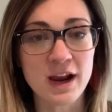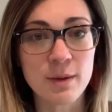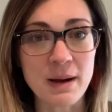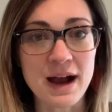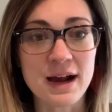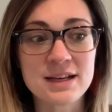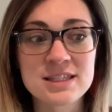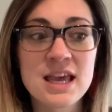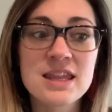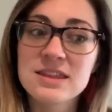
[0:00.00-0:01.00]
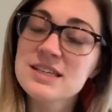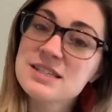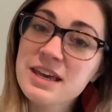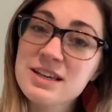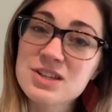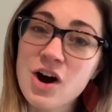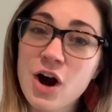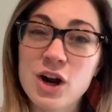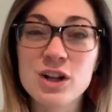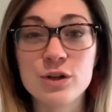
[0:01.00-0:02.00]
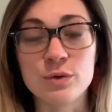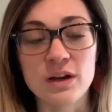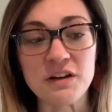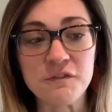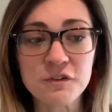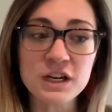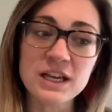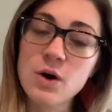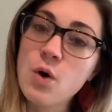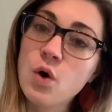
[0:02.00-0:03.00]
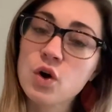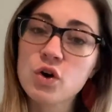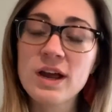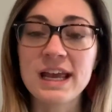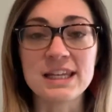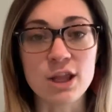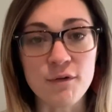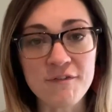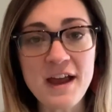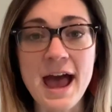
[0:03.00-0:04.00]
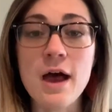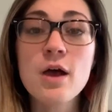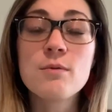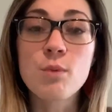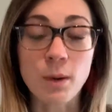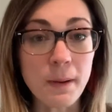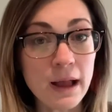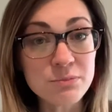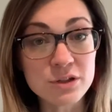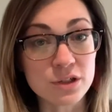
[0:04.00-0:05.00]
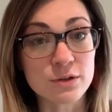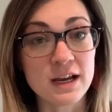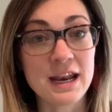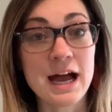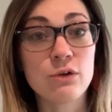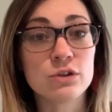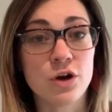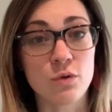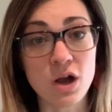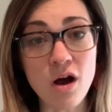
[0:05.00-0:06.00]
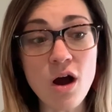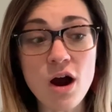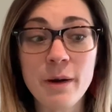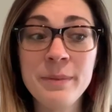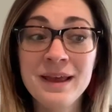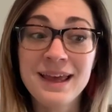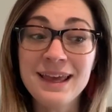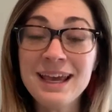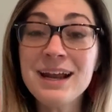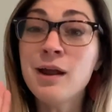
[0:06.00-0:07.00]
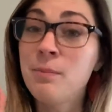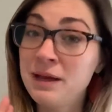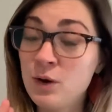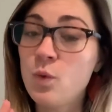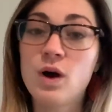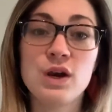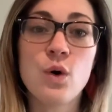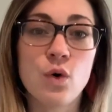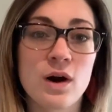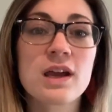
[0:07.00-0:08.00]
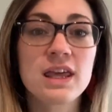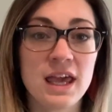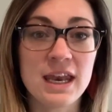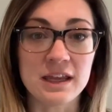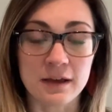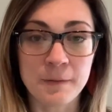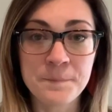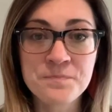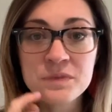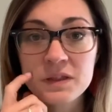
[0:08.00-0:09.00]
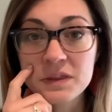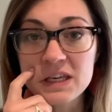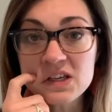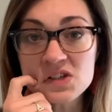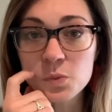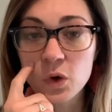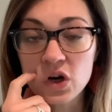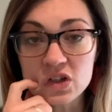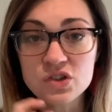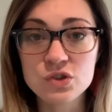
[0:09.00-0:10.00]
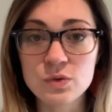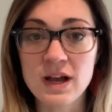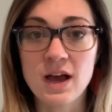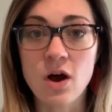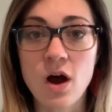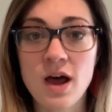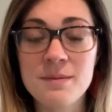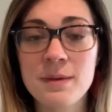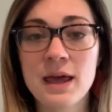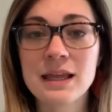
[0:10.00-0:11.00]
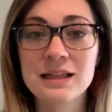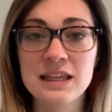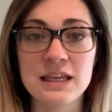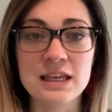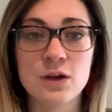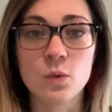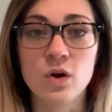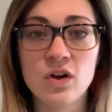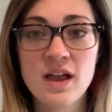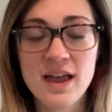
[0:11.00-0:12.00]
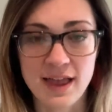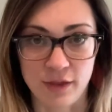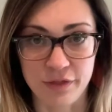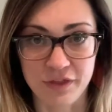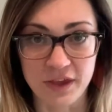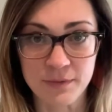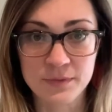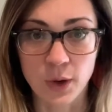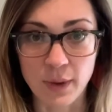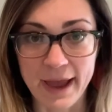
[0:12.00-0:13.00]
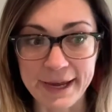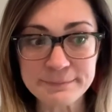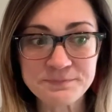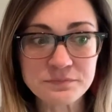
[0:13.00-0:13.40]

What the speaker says: box. These things are gluten-free, whole grain, low fat, more popular right now, low carb, and a big one, organic. These words do not automatically equal healthy, okay?